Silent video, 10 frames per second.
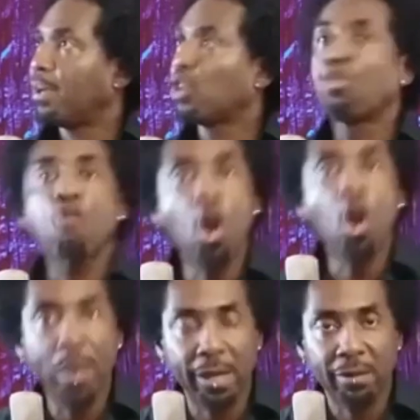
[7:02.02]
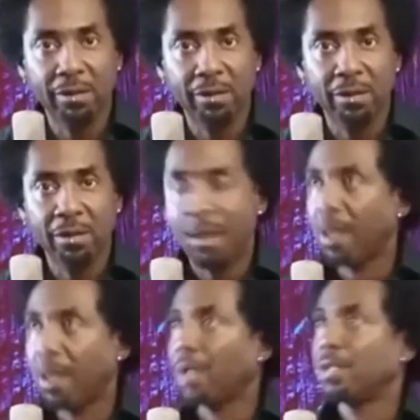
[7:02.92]
growing,
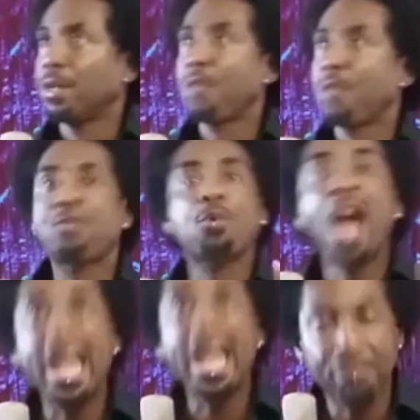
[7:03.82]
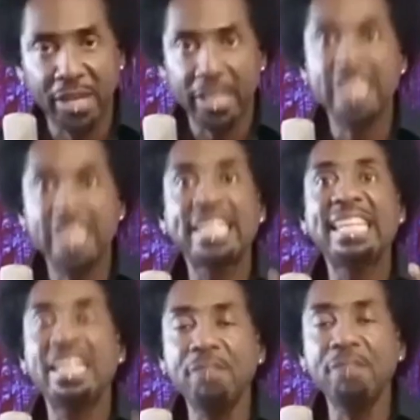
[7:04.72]
thriving,
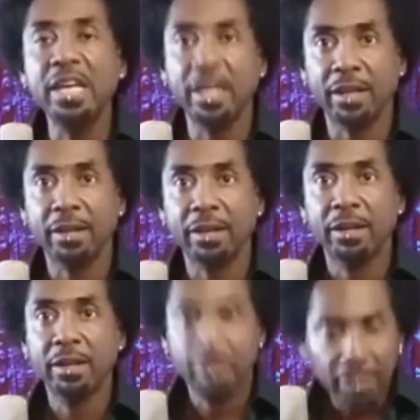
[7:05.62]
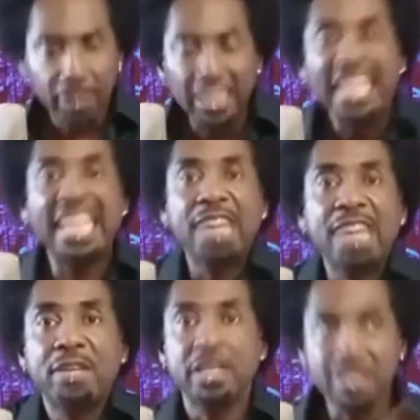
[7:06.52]
living,
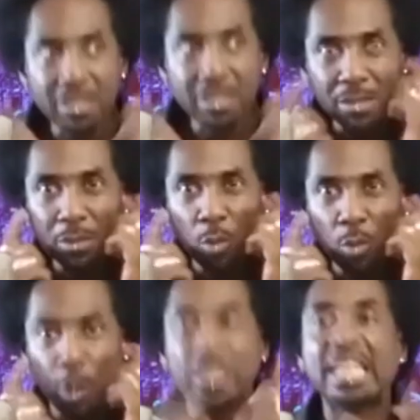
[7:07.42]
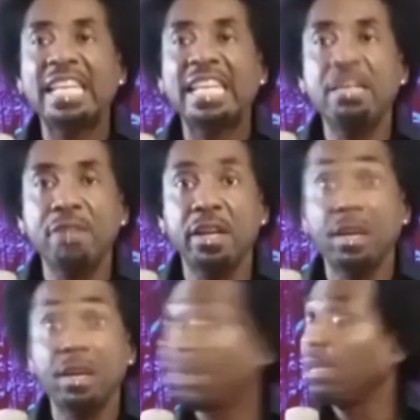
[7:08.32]
listen to the word living.
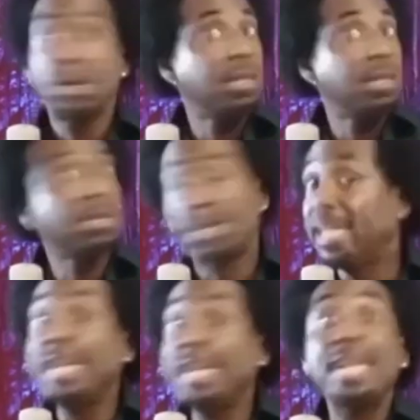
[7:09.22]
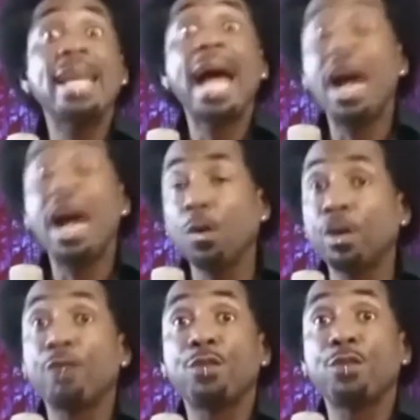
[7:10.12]
Get it out
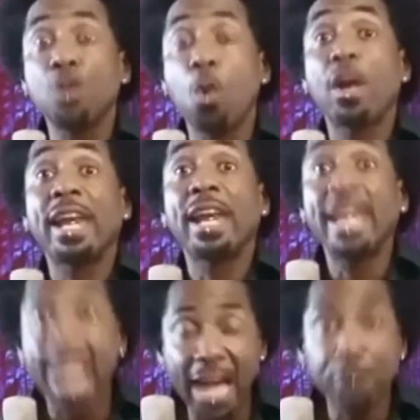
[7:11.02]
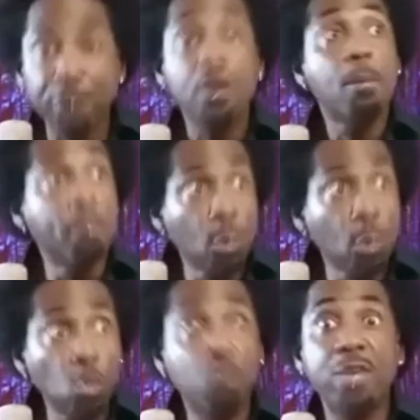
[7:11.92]
of your life.
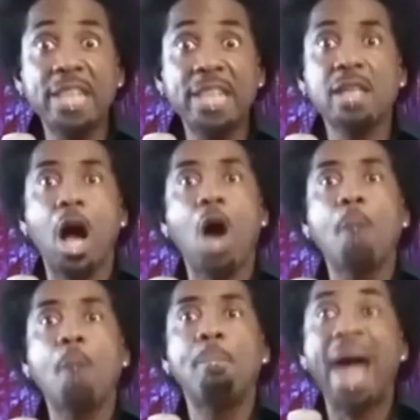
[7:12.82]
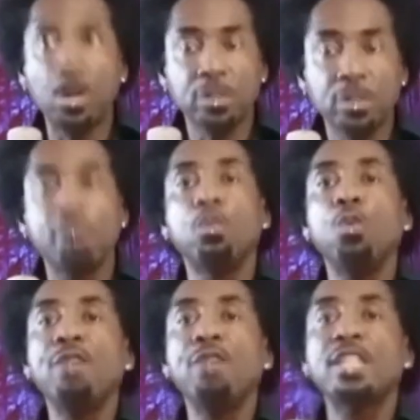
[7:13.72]
Move it about.
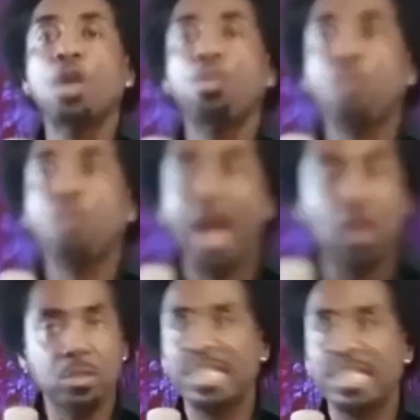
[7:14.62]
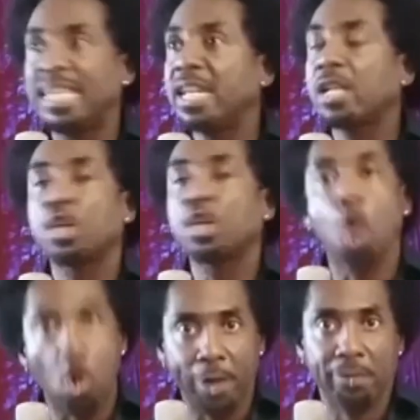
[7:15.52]
Move it around. Get it
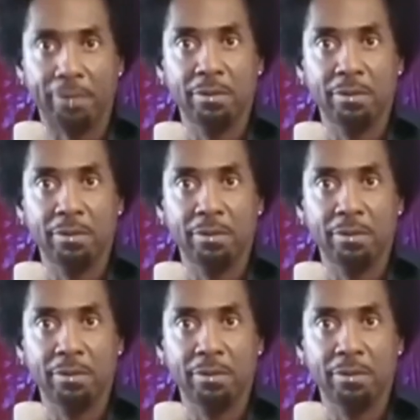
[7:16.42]
gone.